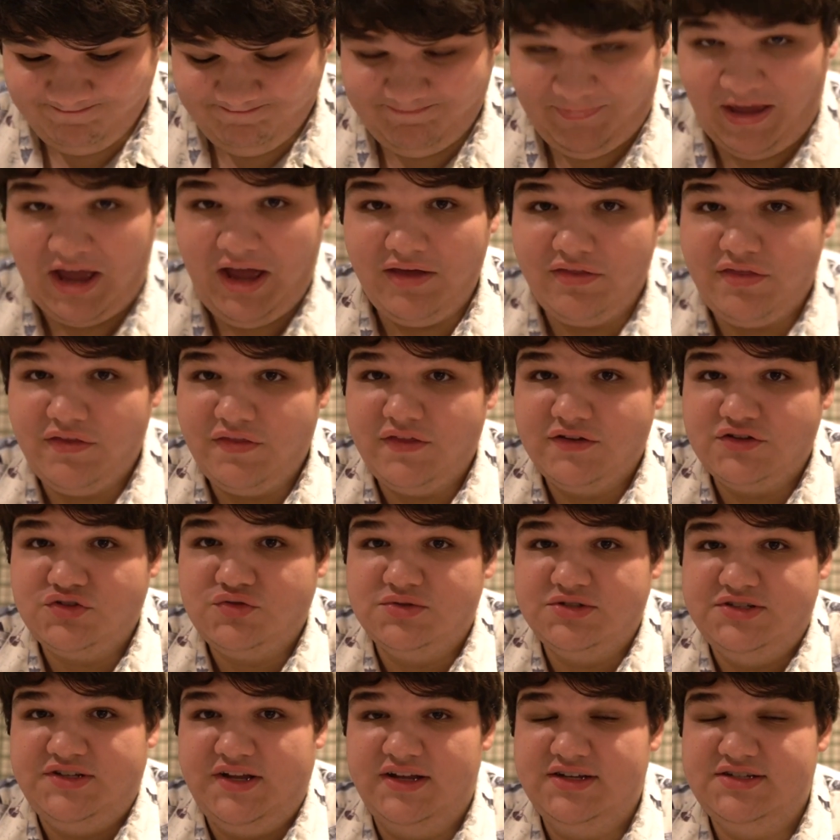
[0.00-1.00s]
yeah, I thought this
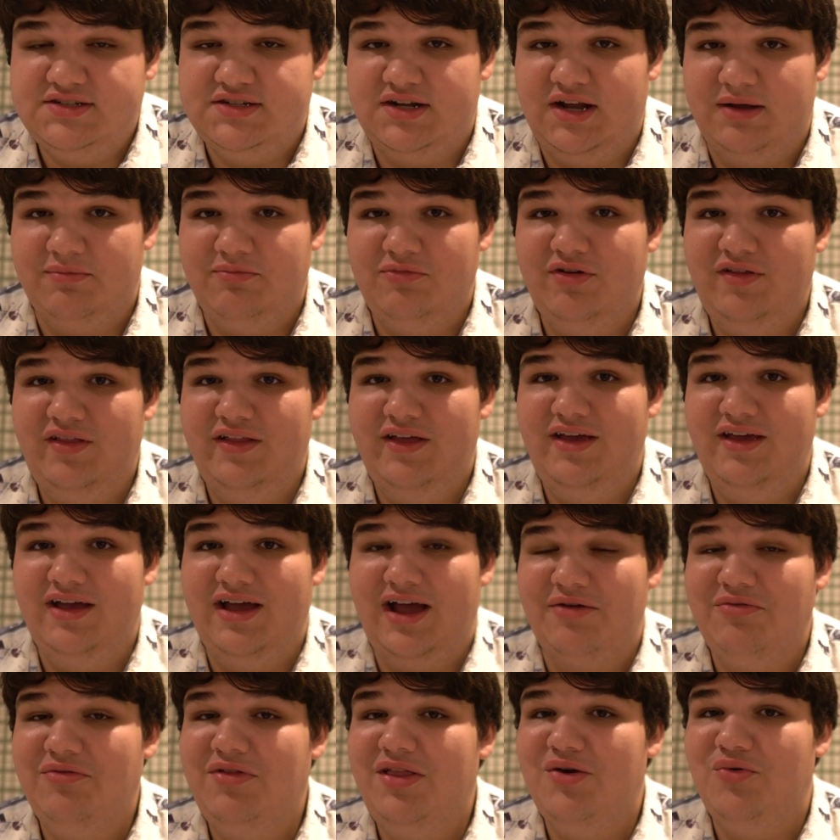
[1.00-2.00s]
was decent. I really
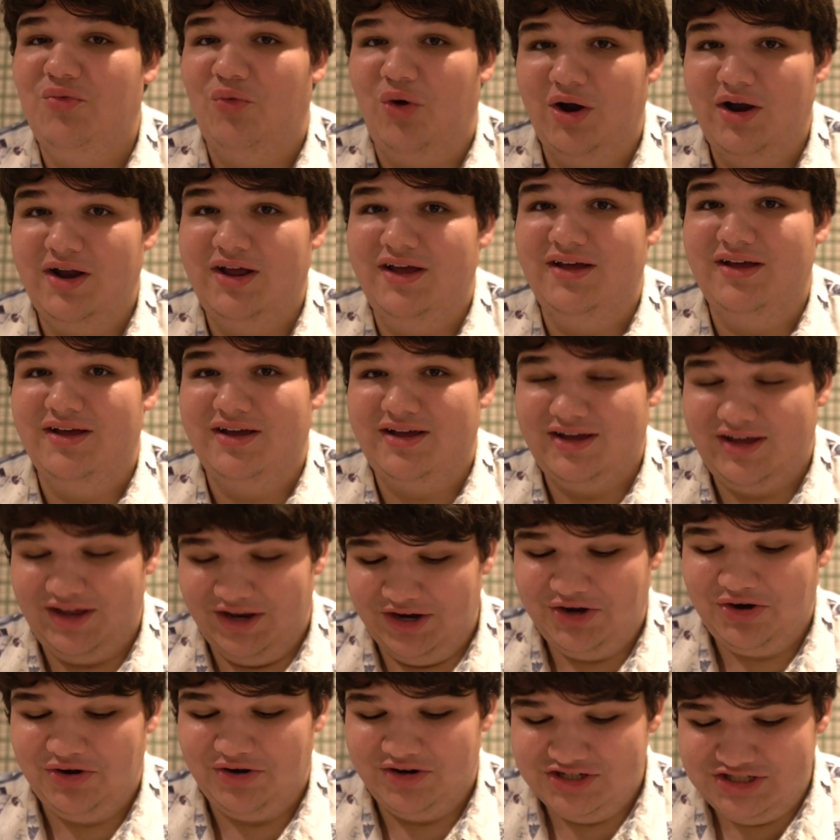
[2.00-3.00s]
want to
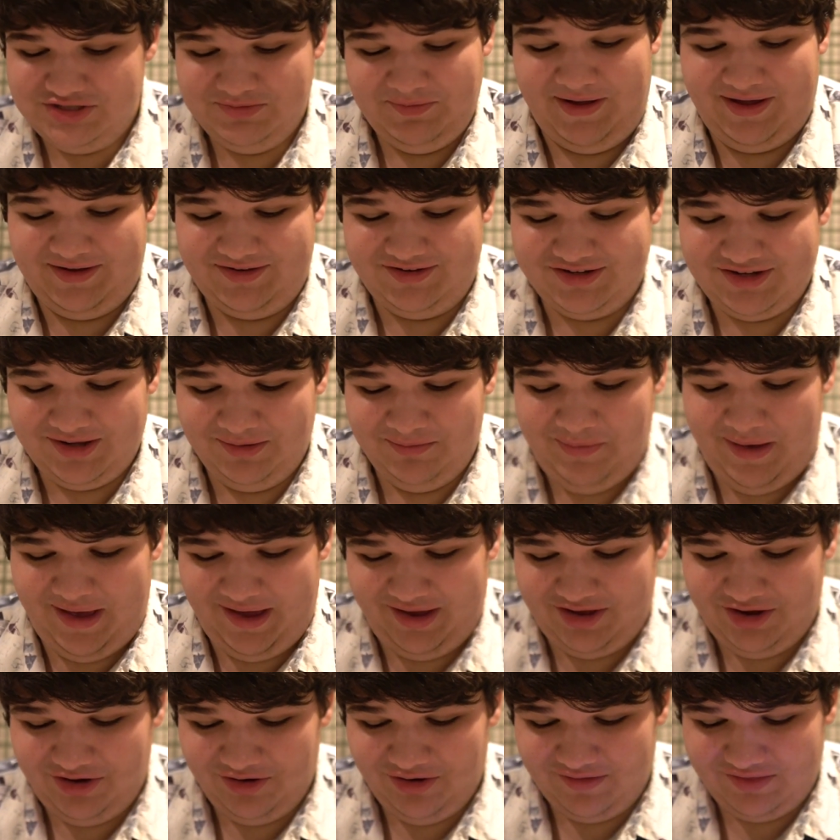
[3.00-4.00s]
encourage Matt to come
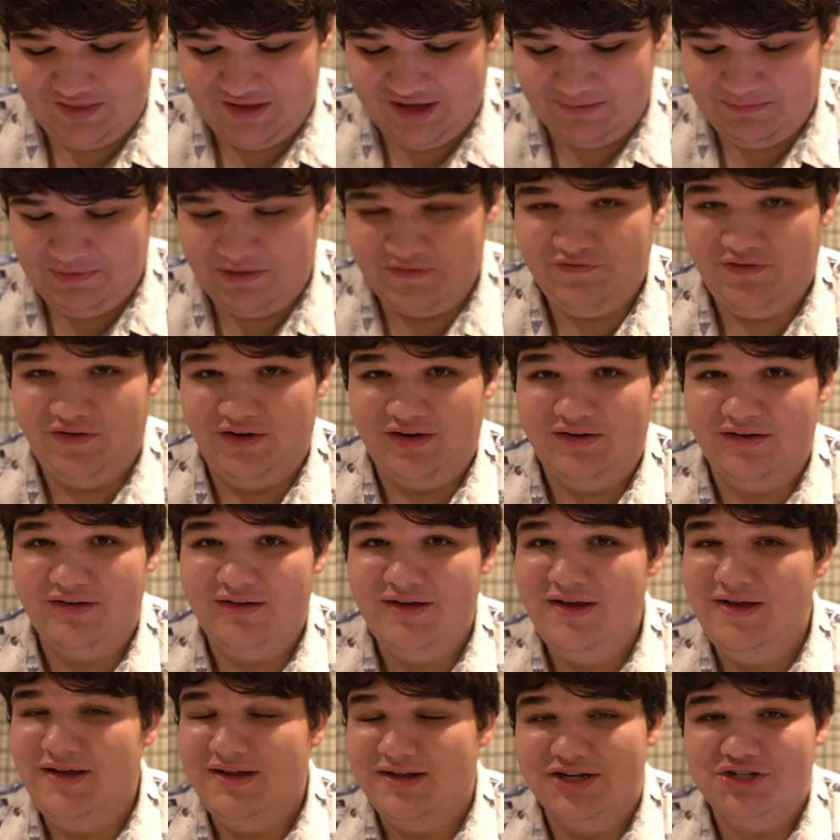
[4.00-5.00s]
back here. I think it'd be fun
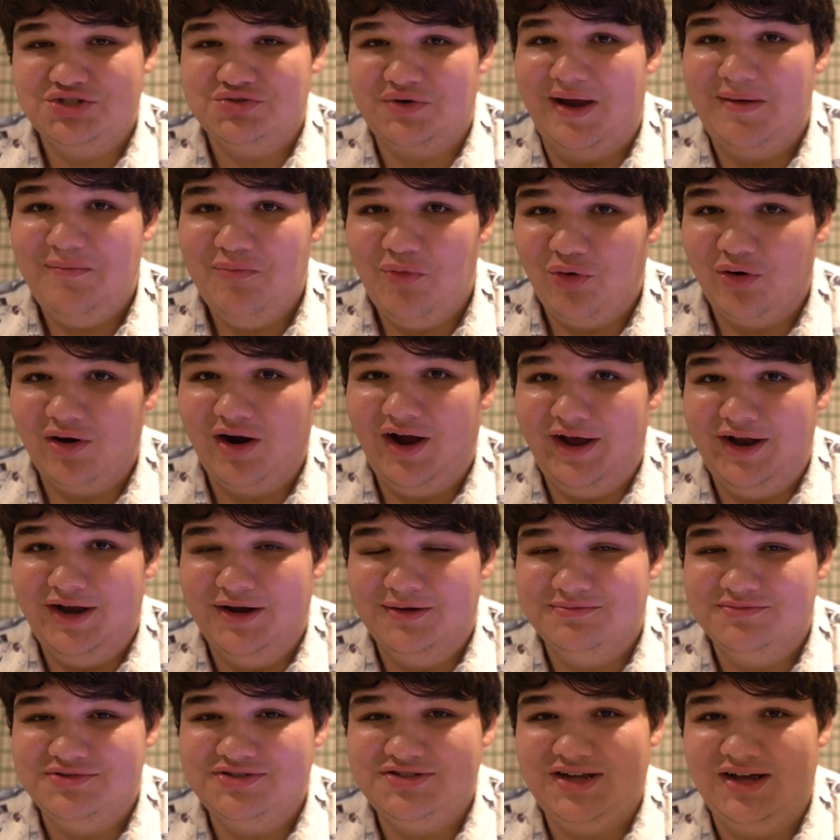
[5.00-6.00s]
to try more
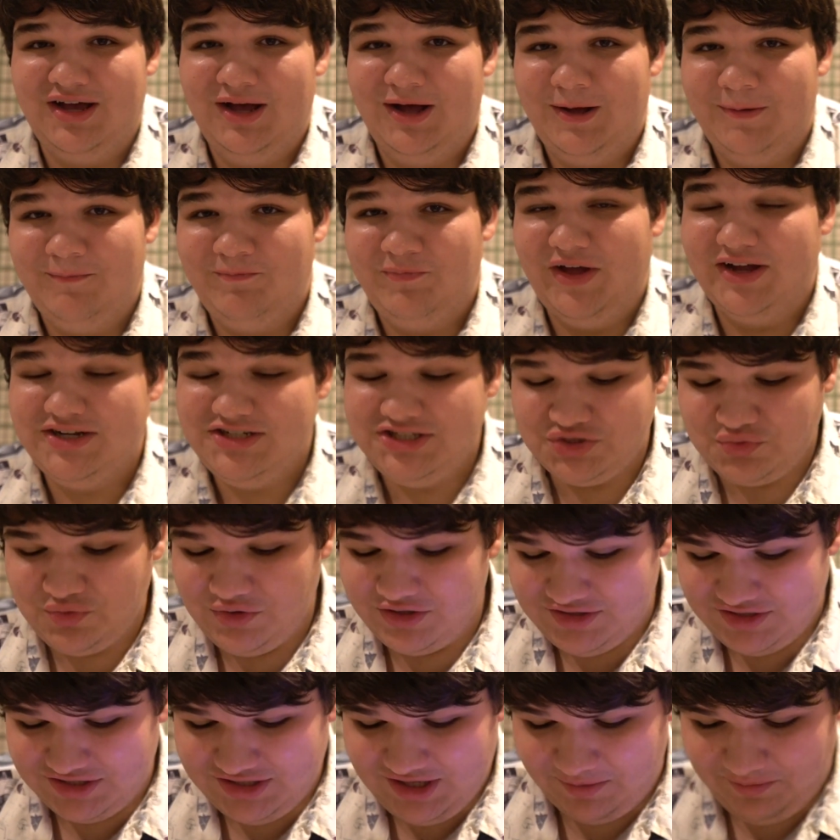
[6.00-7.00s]
items. I just
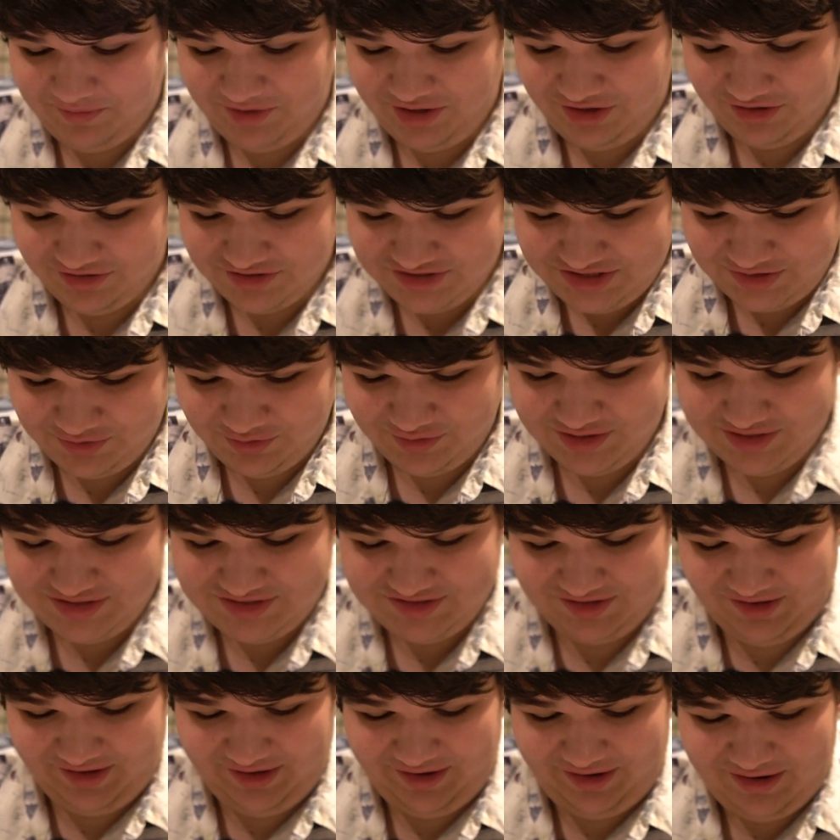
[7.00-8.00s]
wanted to come in here, see what
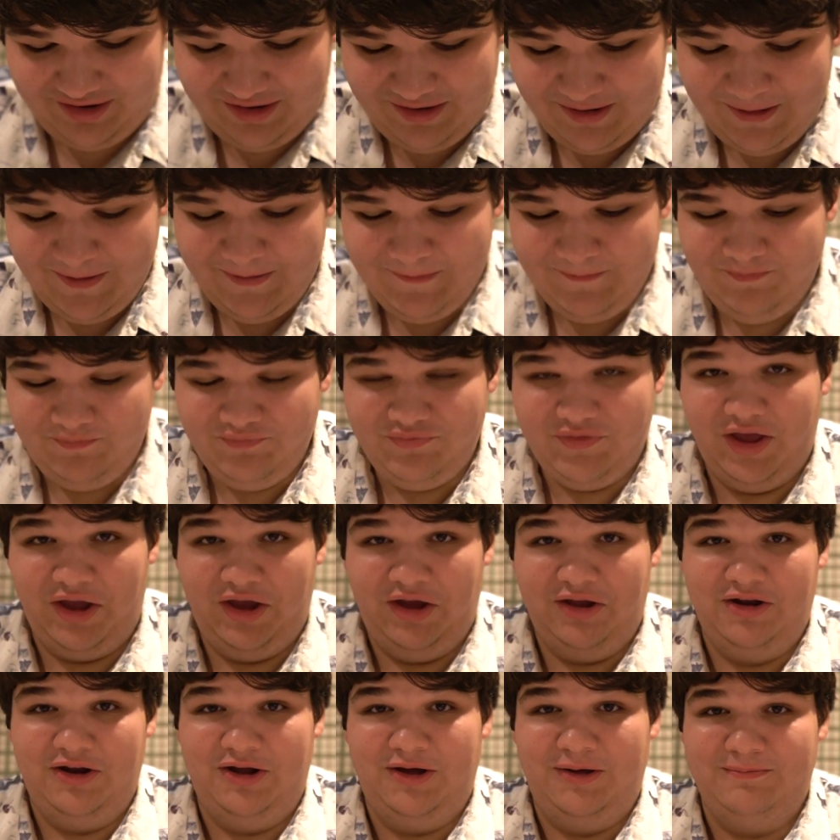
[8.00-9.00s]
it's like,
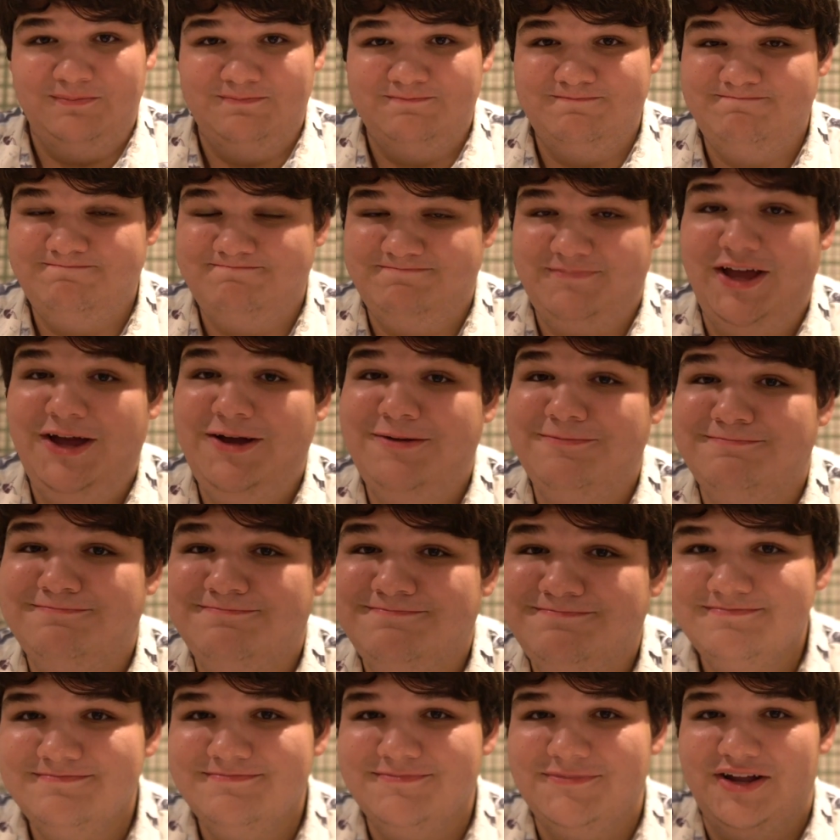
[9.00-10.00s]
and yeah.
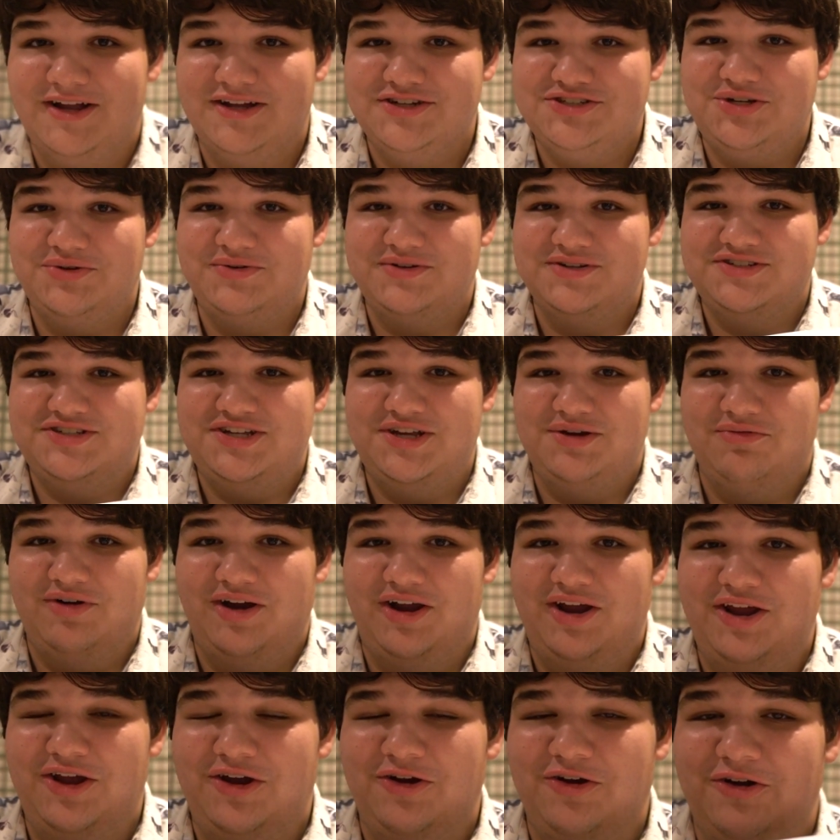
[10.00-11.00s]
And as you can see
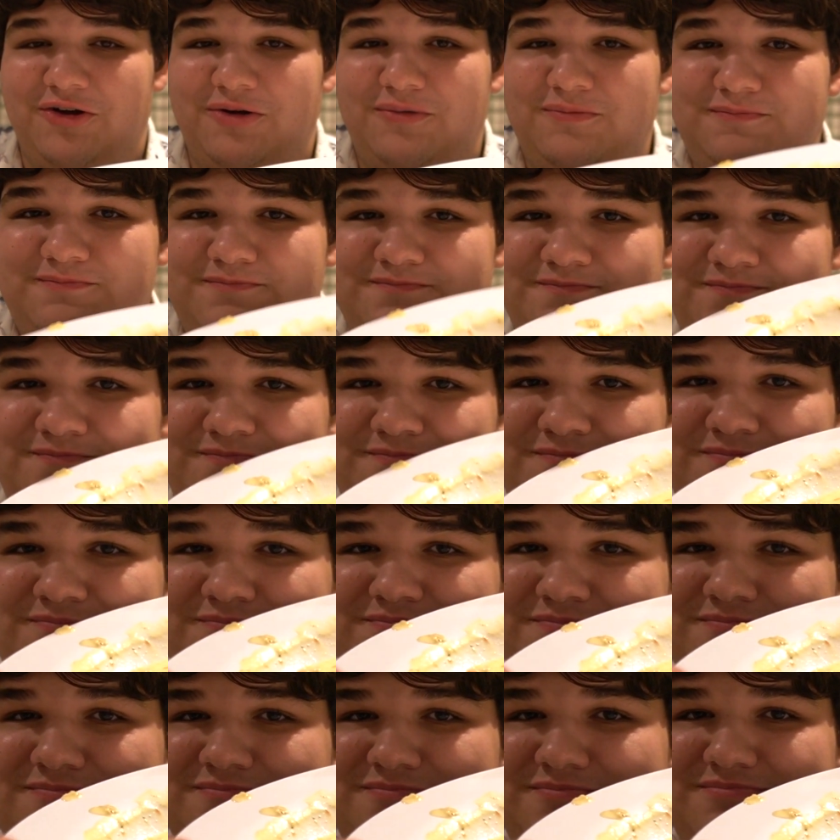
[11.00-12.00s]
right here,
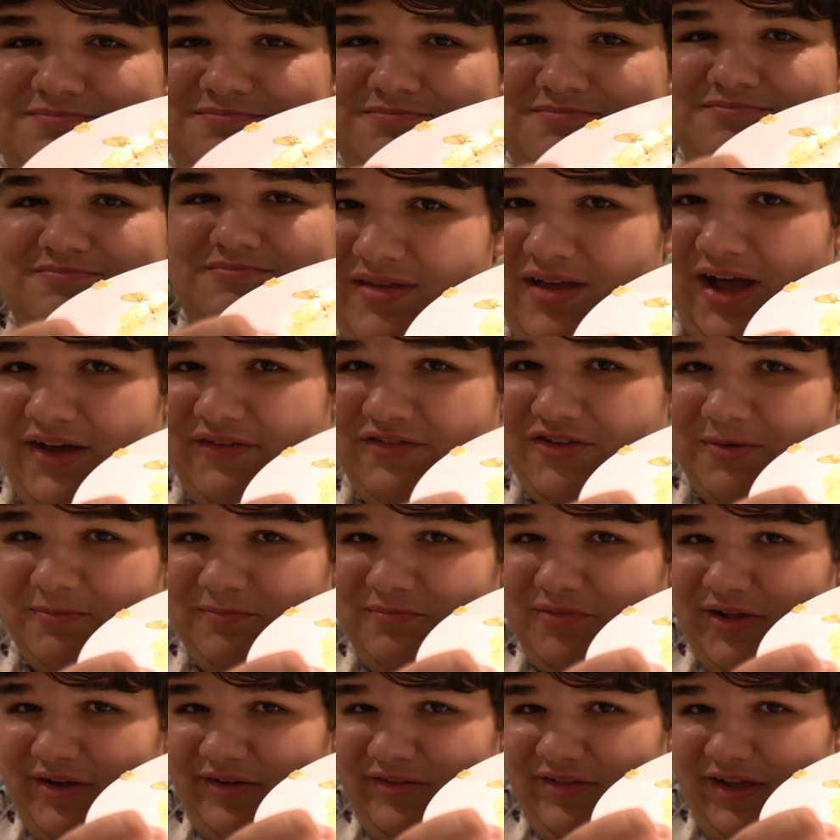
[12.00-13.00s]
I've
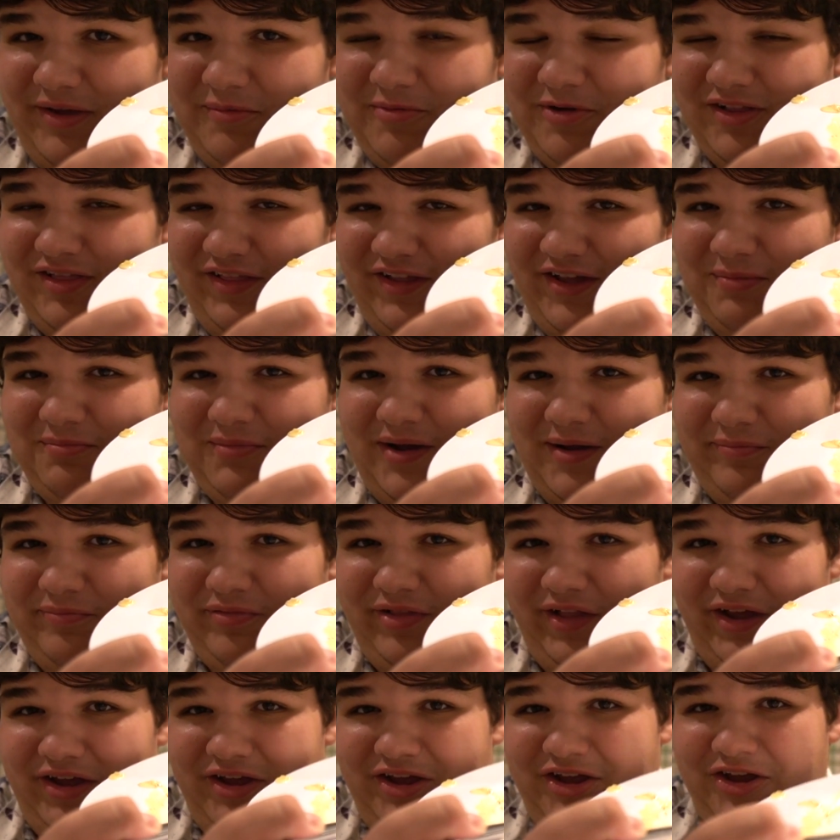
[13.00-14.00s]
completely cleaned my plate